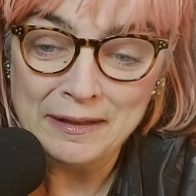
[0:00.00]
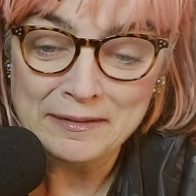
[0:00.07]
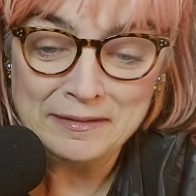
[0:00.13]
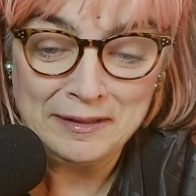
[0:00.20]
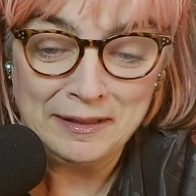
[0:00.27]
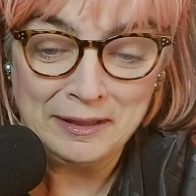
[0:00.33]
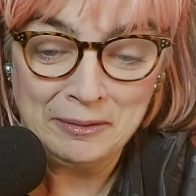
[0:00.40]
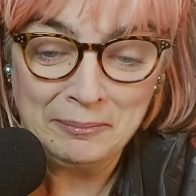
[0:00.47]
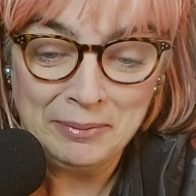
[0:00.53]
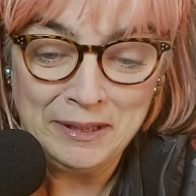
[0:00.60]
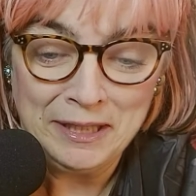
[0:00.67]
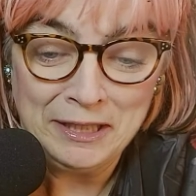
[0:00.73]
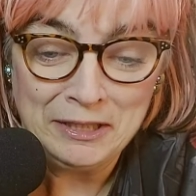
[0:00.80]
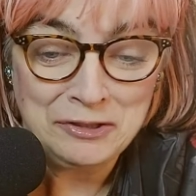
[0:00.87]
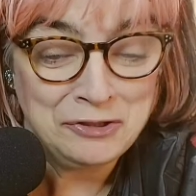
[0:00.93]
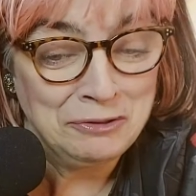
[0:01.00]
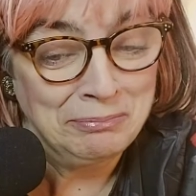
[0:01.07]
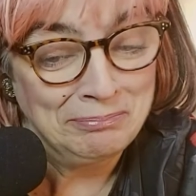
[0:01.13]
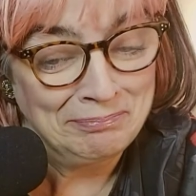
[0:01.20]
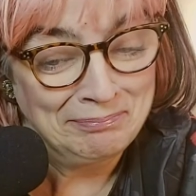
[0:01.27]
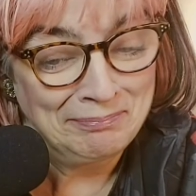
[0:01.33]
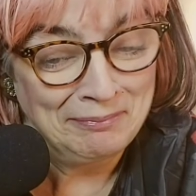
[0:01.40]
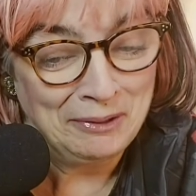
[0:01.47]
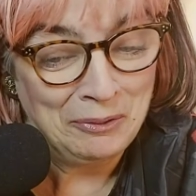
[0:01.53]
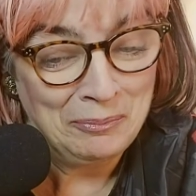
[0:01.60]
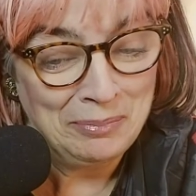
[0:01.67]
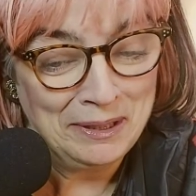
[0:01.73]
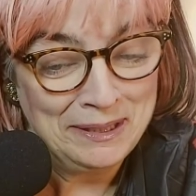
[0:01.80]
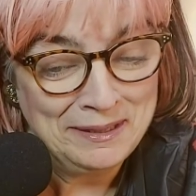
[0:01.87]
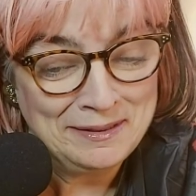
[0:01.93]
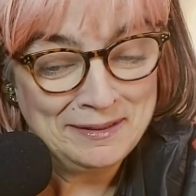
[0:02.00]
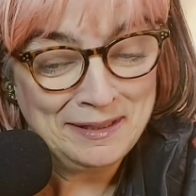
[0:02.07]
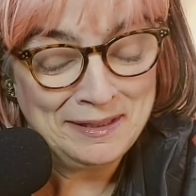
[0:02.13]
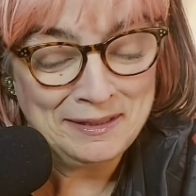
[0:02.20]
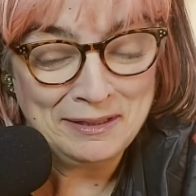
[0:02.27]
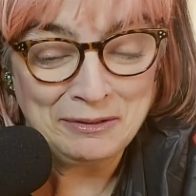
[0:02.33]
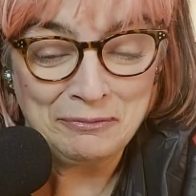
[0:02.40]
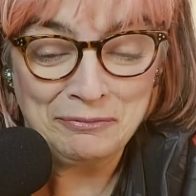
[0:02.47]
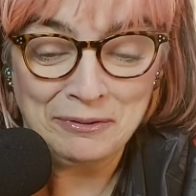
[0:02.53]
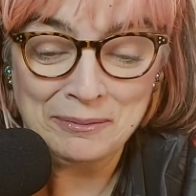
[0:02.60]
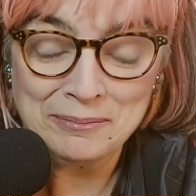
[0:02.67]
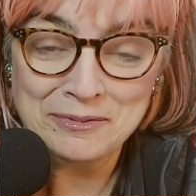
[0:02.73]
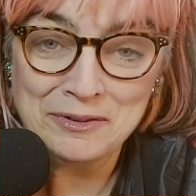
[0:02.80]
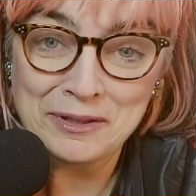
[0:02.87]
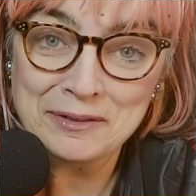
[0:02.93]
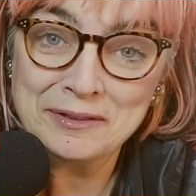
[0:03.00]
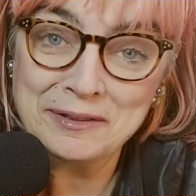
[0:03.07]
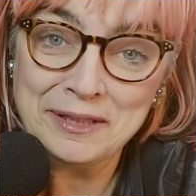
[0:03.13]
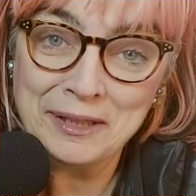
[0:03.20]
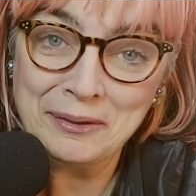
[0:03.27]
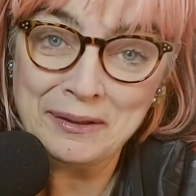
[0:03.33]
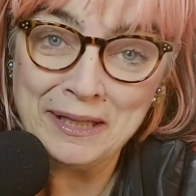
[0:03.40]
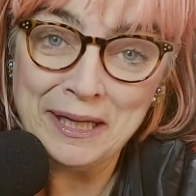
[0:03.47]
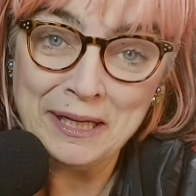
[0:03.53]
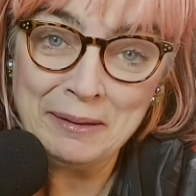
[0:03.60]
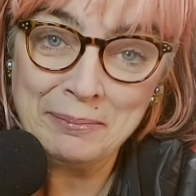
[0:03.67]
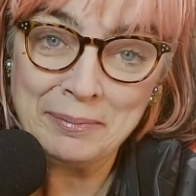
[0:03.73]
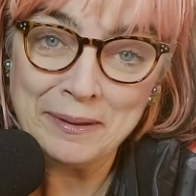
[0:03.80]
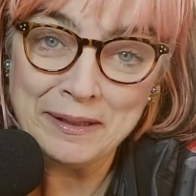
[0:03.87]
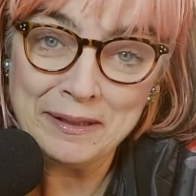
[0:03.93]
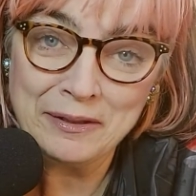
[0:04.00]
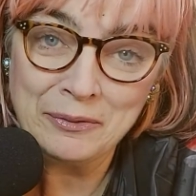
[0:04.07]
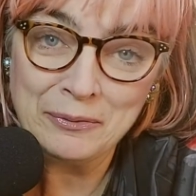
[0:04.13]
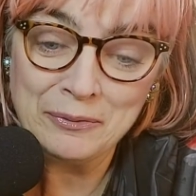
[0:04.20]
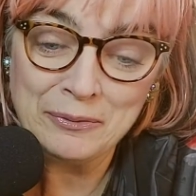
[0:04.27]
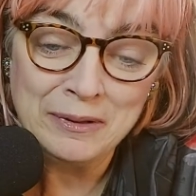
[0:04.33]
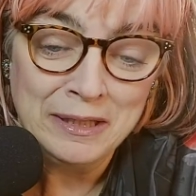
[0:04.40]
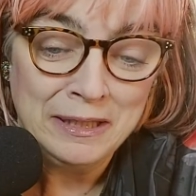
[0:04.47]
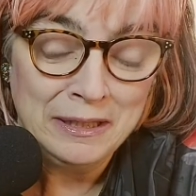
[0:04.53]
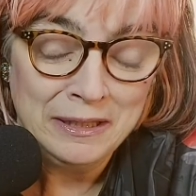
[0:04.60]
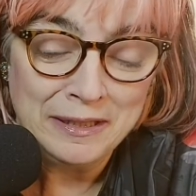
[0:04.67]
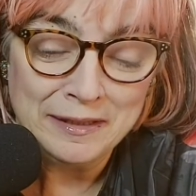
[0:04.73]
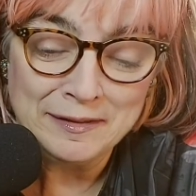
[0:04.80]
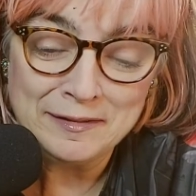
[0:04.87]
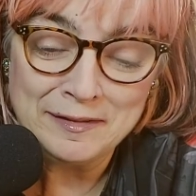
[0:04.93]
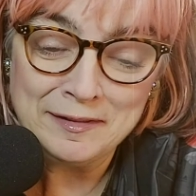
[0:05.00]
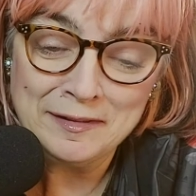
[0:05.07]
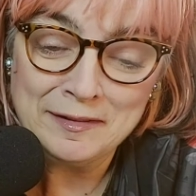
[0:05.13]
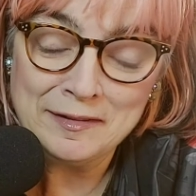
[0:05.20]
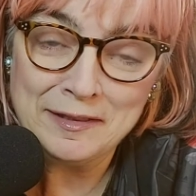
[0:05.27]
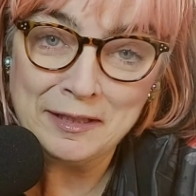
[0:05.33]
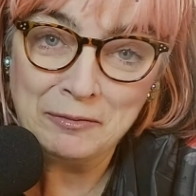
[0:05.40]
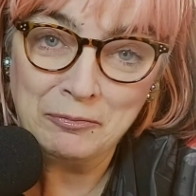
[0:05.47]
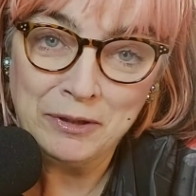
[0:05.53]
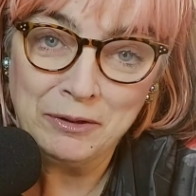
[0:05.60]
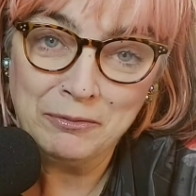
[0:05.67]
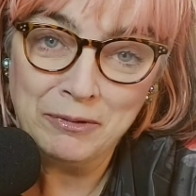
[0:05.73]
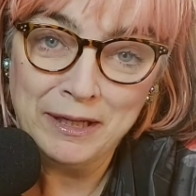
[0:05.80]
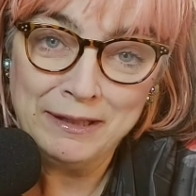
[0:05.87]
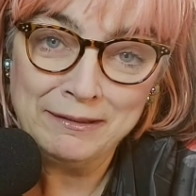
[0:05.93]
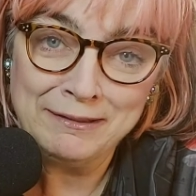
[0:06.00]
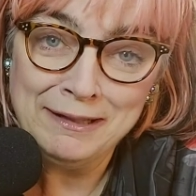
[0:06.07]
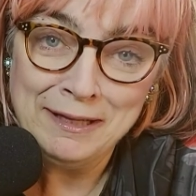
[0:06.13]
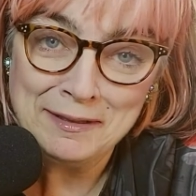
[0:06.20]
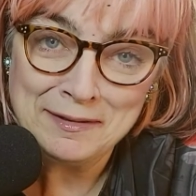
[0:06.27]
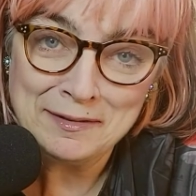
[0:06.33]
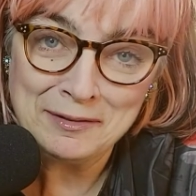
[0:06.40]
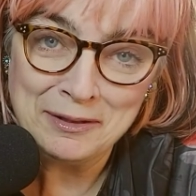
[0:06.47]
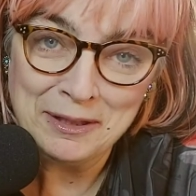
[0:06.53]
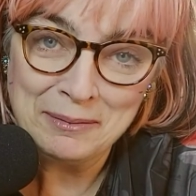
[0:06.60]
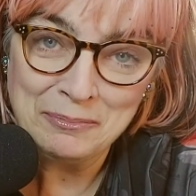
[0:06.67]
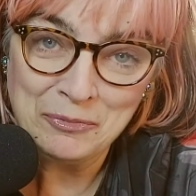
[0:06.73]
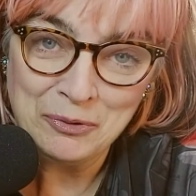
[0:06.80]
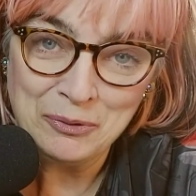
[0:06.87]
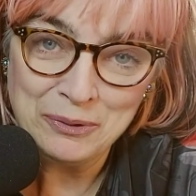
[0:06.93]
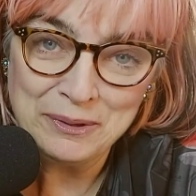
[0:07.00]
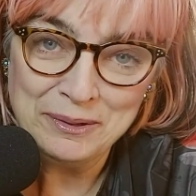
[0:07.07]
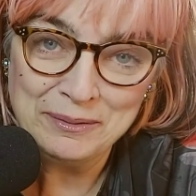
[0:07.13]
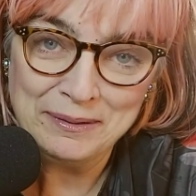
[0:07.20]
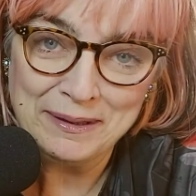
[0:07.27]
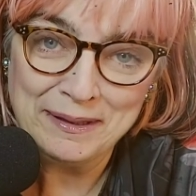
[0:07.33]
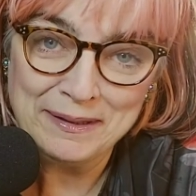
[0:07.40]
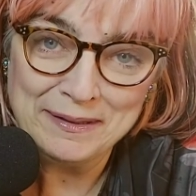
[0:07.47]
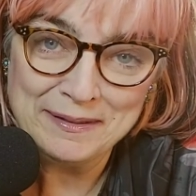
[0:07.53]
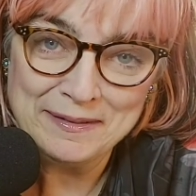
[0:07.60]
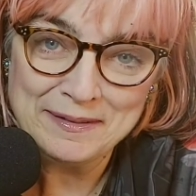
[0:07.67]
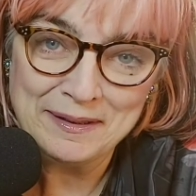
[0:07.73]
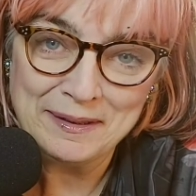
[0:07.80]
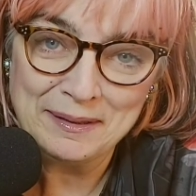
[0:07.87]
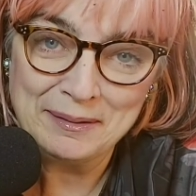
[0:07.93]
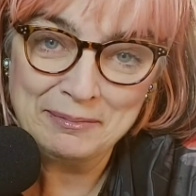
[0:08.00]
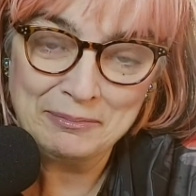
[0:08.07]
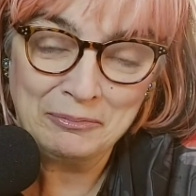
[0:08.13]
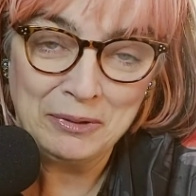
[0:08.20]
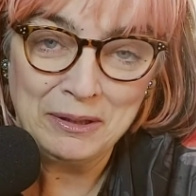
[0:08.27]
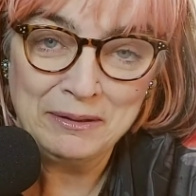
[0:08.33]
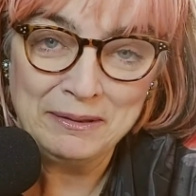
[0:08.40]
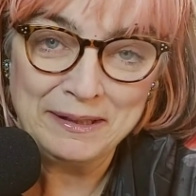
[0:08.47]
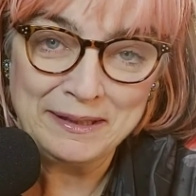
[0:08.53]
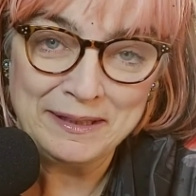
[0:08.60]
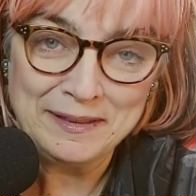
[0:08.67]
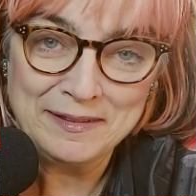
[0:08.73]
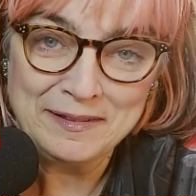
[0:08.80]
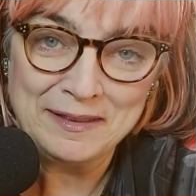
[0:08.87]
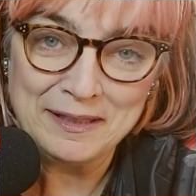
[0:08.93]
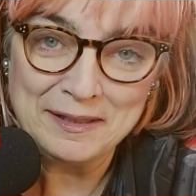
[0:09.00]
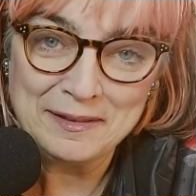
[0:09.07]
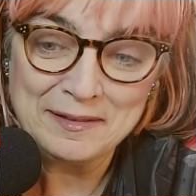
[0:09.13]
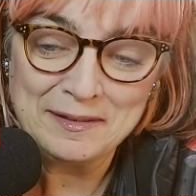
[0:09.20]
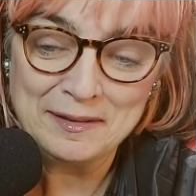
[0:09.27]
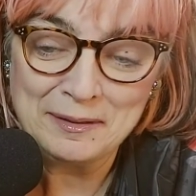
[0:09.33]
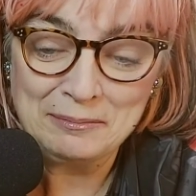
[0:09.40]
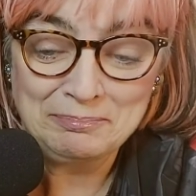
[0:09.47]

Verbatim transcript: take a page, no pun intended, from Dr. Karen Agape, who insists that we write less, not more. And well, I guess that's